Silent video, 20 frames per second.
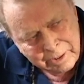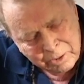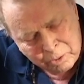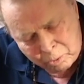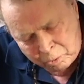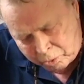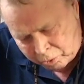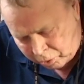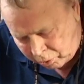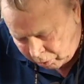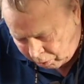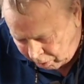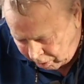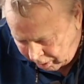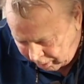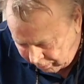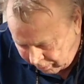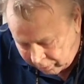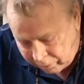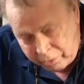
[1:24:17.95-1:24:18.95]
old
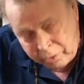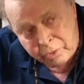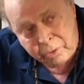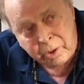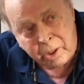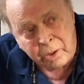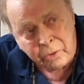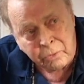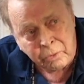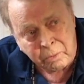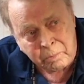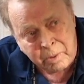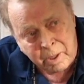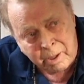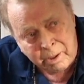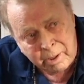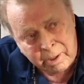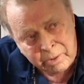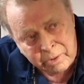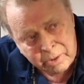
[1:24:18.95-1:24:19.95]
story of the successful
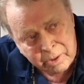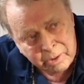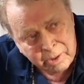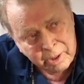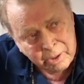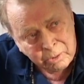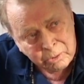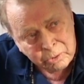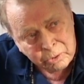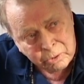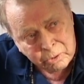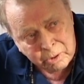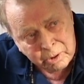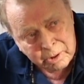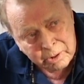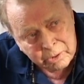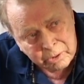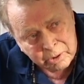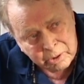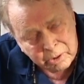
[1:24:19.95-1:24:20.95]
marriage. You know that old story
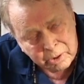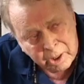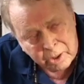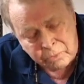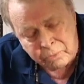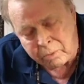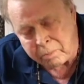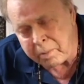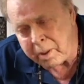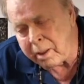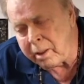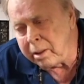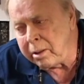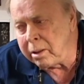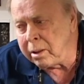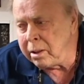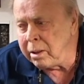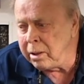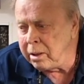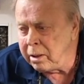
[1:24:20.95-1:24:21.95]
of the successful
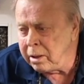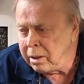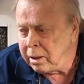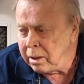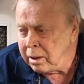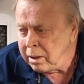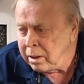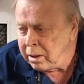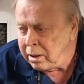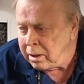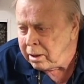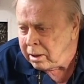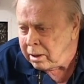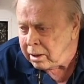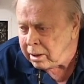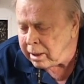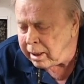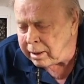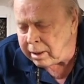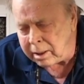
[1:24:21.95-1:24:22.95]
marriage.
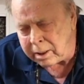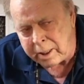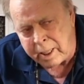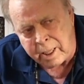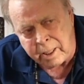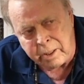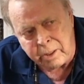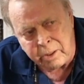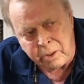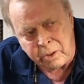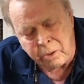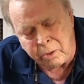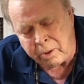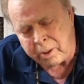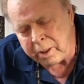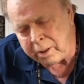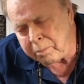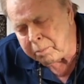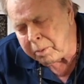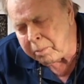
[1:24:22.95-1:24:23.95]
I says, how do you do
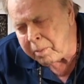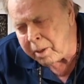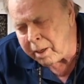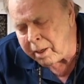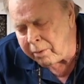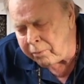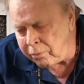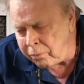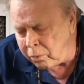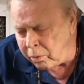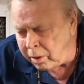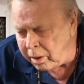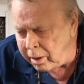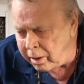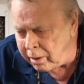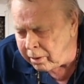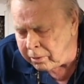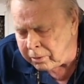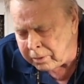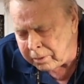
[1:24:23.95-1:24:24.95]
it? He's been married 40
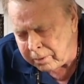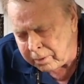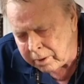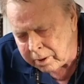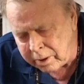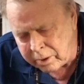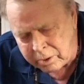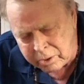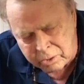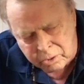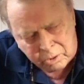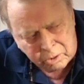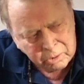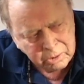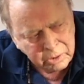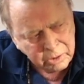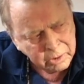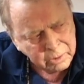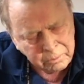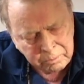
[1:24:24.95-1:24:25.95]
years. He says, oh,
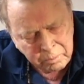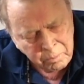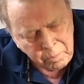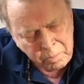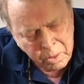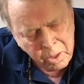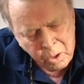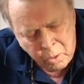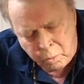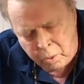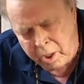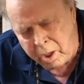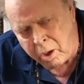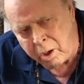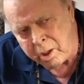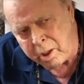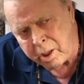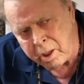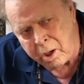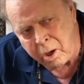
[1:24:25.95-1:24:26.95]
he said, we
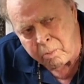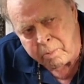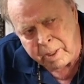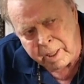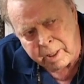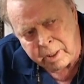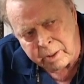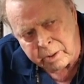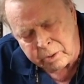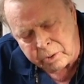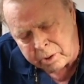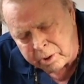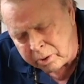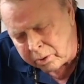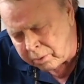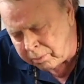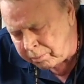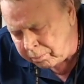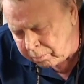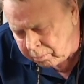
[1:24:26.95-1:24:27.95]
long ago made a
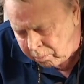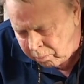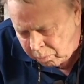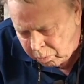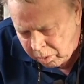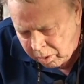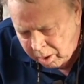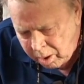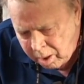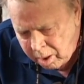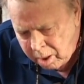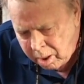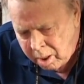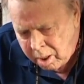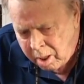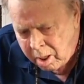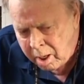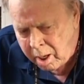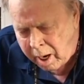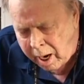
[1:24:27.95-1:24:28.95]
decision.
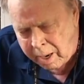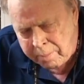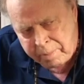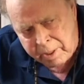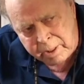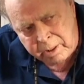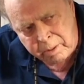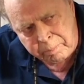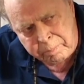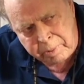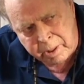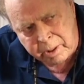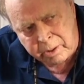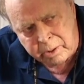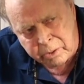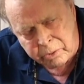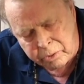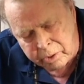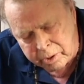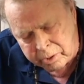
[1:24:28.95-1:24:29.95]
I make the big
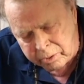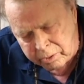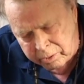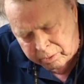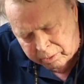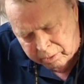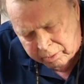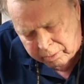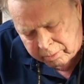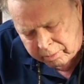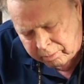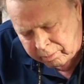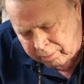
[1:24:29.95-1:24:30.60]
decisions and